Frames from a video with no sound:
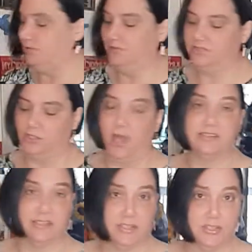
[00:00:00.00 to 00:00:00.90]
of
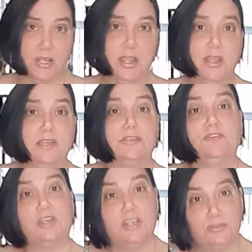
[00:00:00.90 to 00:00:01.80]
sausage. So if
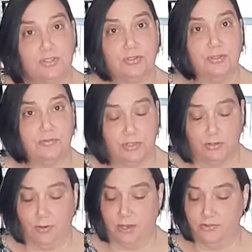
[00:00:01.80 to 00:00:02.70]
you're going to use your
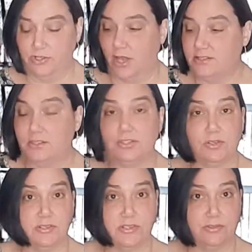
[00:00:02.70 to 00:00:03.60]
ground sausage, you
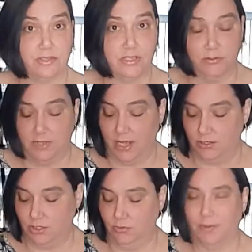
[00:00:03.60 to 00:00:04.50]
can certainly do that
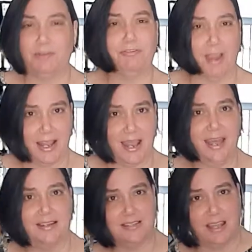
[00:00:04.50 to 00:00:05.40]
too. I would fry it
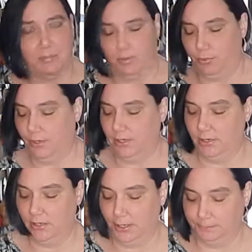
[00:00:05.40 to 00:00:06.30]
ahead of time and put it in
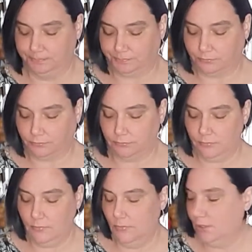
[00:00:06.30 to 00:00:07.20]
there.
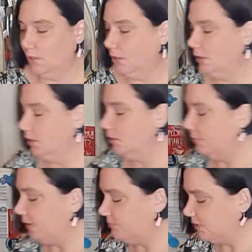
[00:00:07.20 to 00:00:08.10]

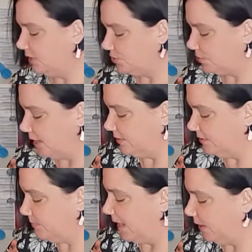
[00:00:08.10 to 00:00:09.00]
but I'm gonna try this
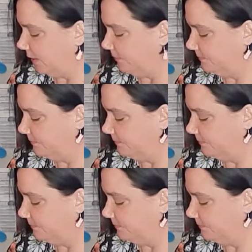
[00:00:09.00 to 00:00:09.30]
bacon.